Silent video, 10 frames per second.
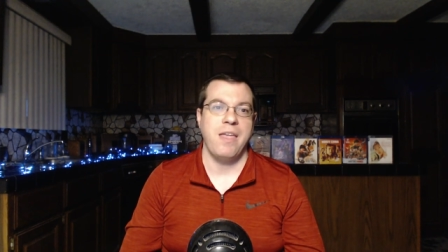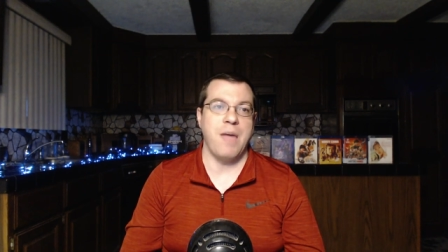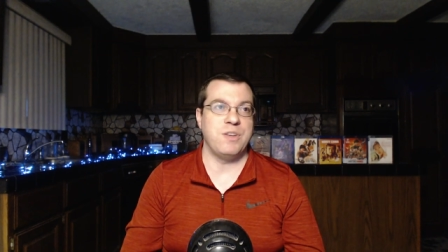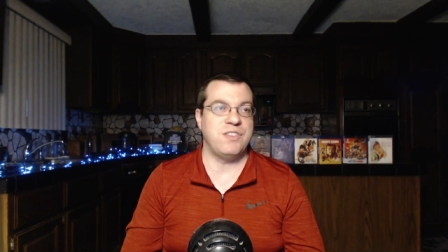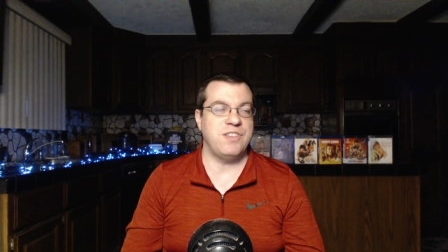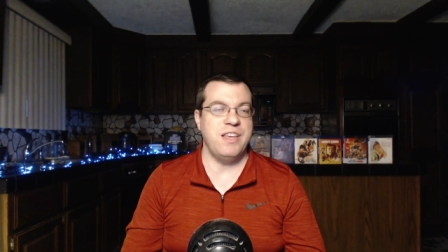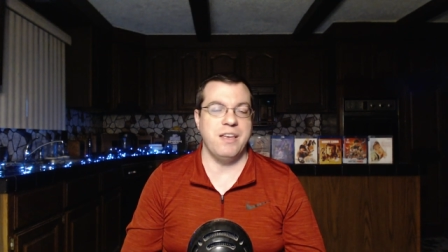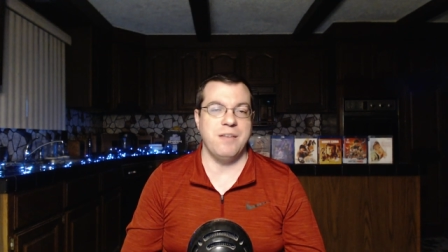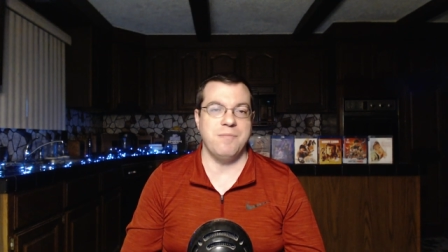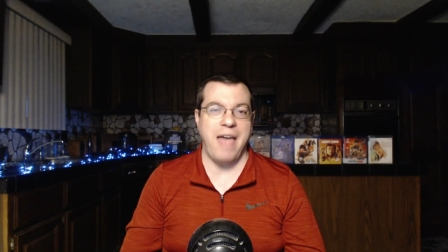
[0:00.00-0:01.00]
And we see
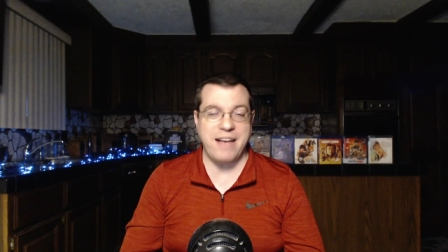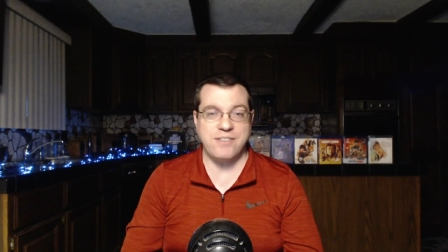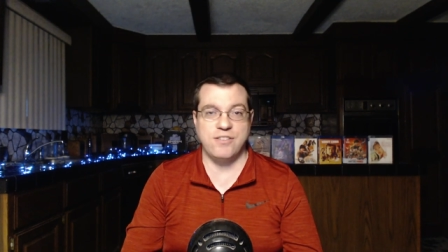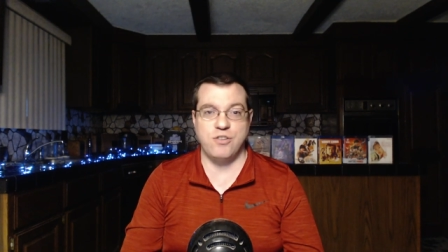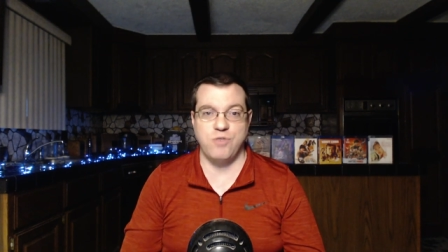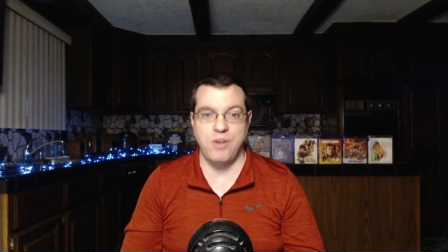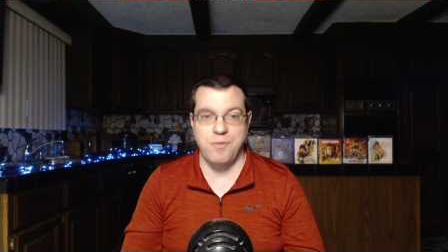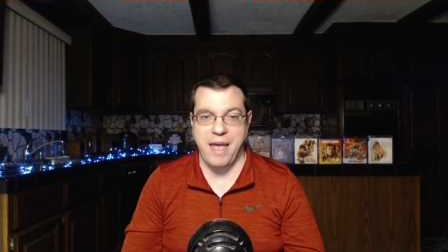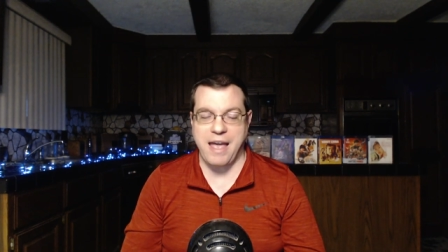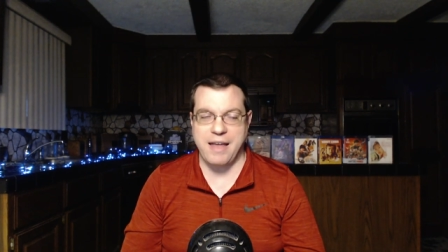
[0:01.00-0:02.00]
him execute a
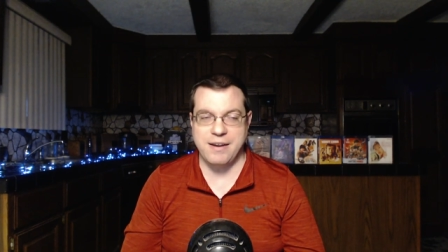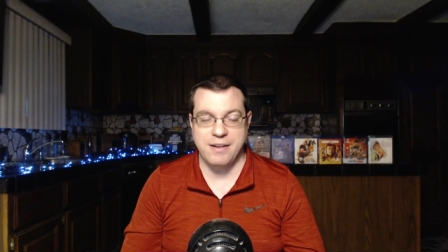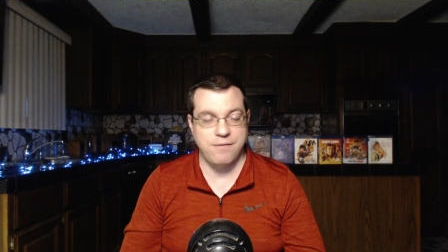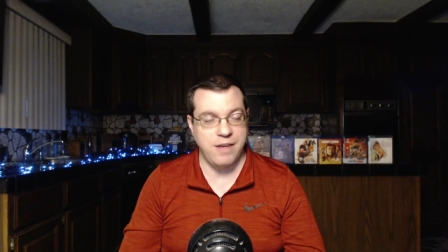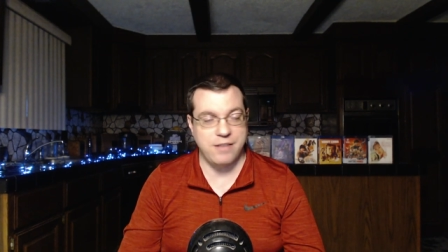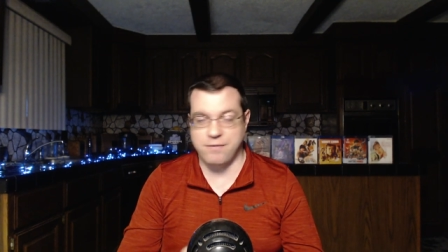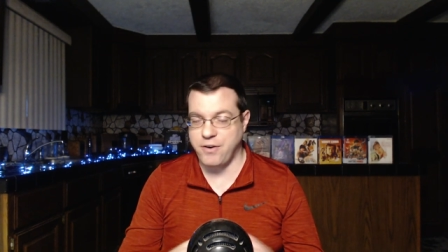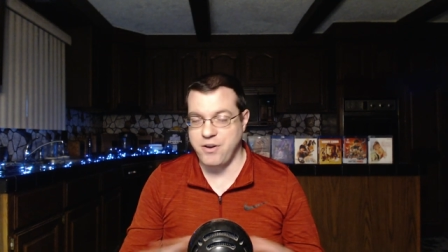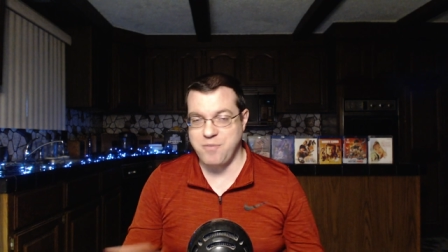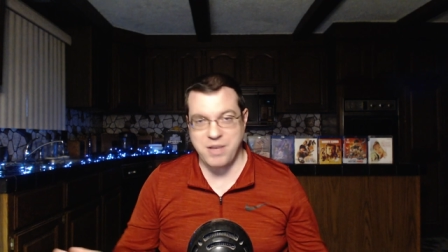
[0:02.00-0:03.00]
man at the
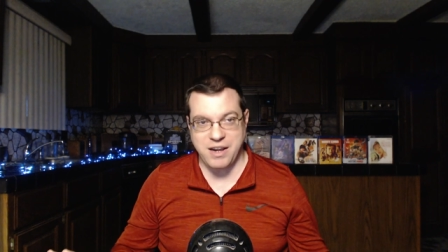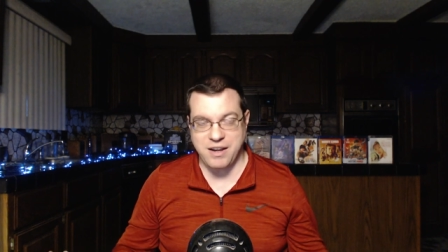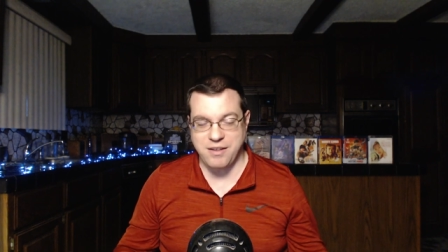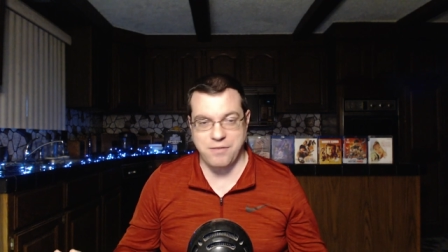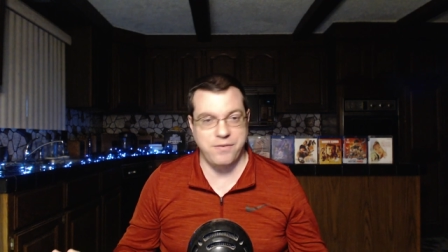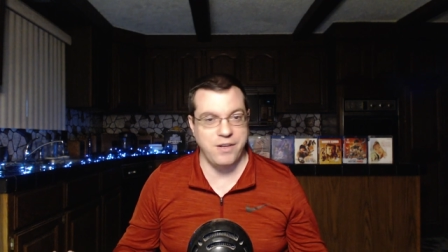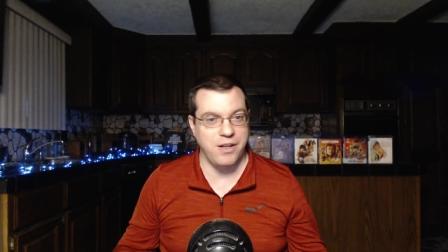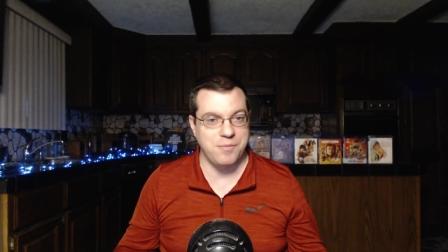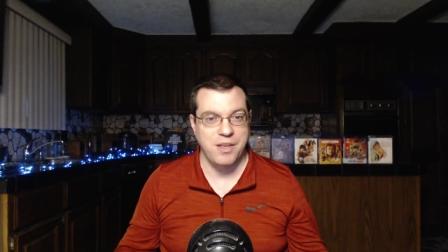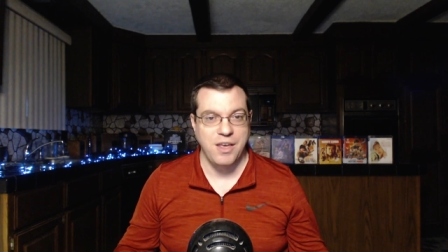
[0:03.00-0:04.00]
very beginning of the
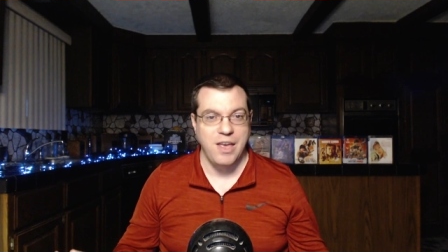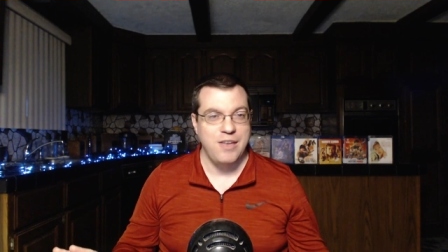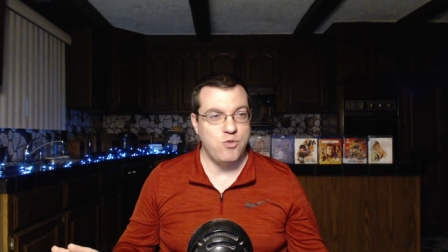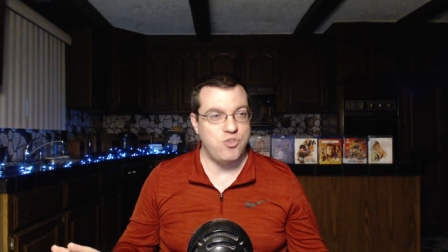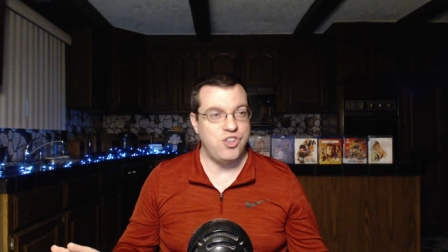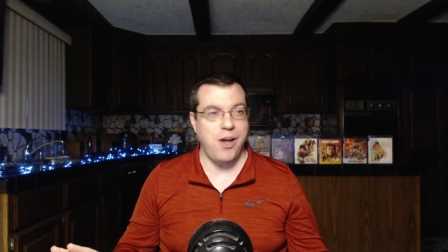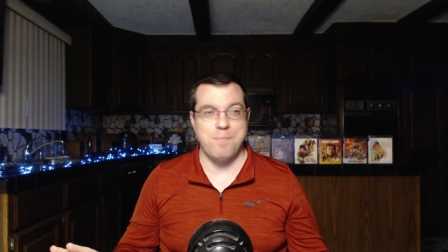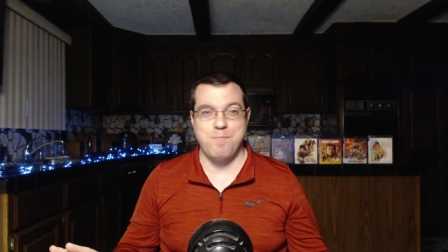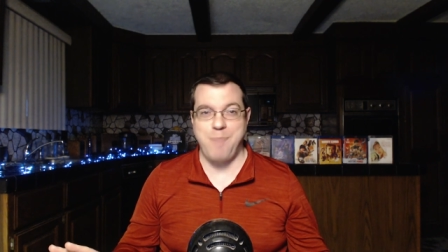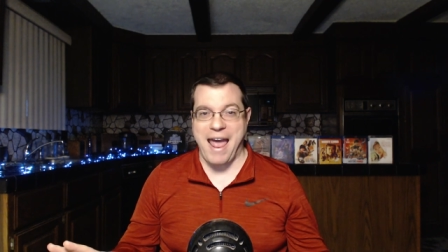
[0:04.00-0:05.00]
film using
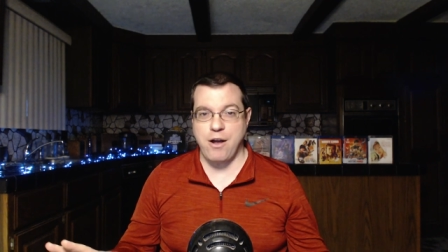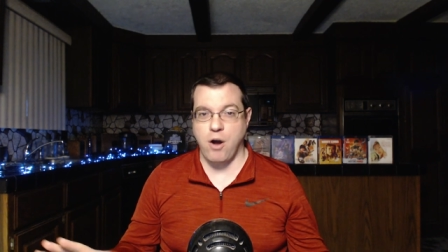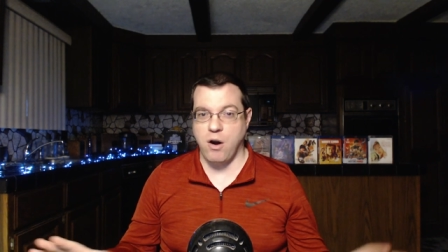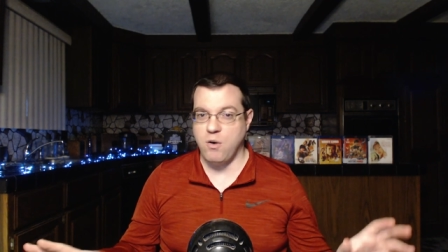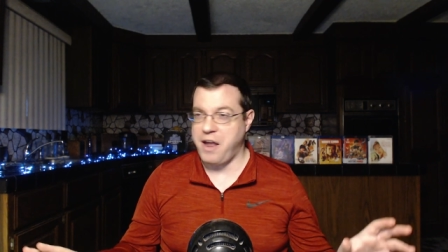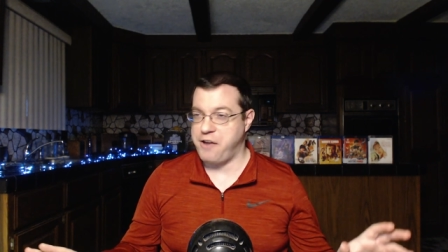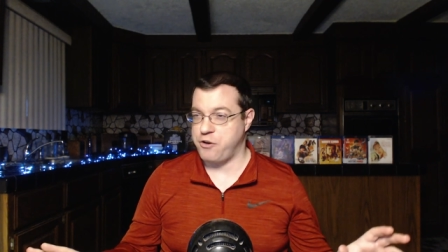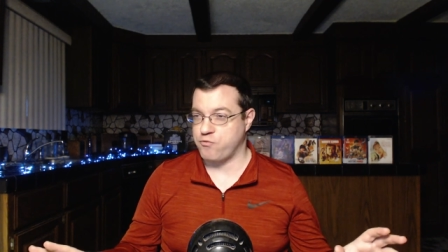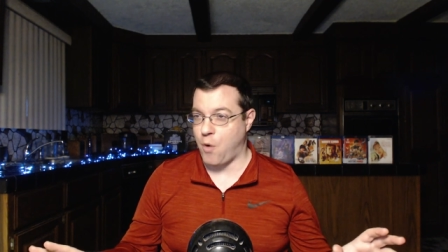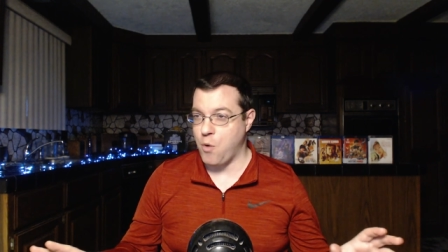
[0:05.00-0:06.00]
a backhoe and
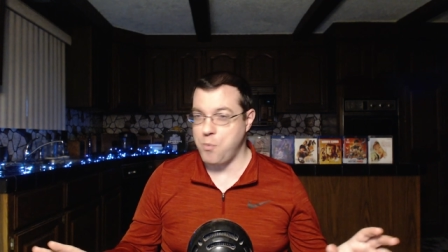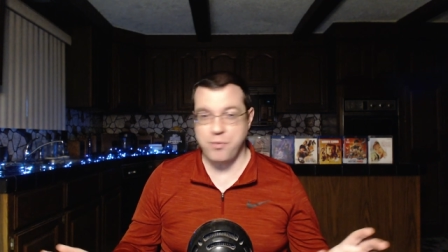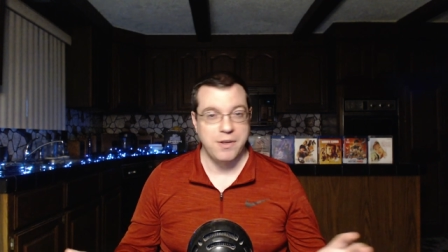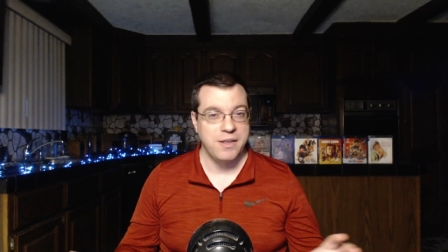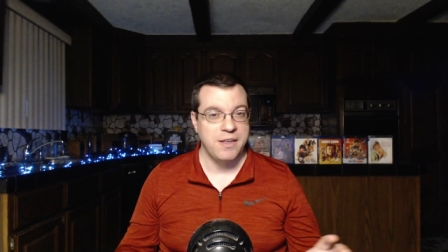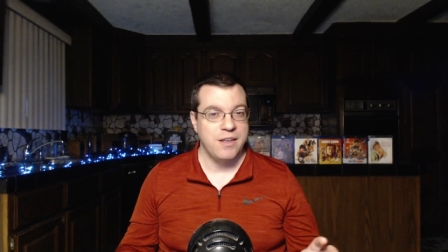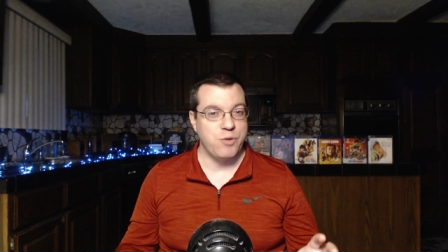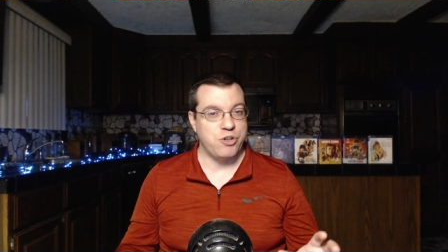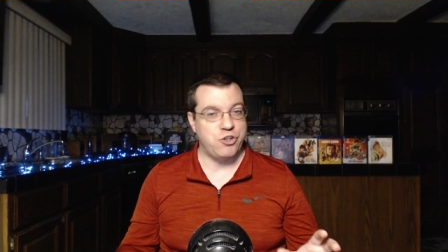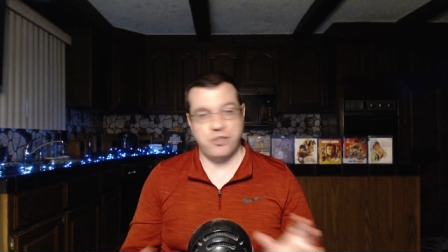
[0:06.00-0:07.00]
a rope,
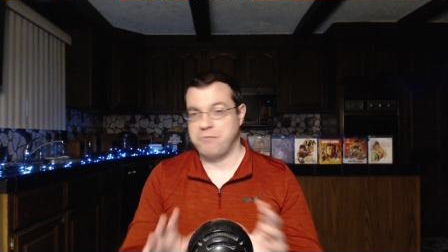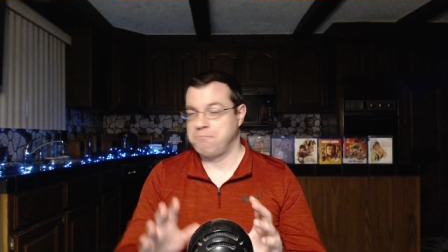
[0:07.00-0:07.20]
which,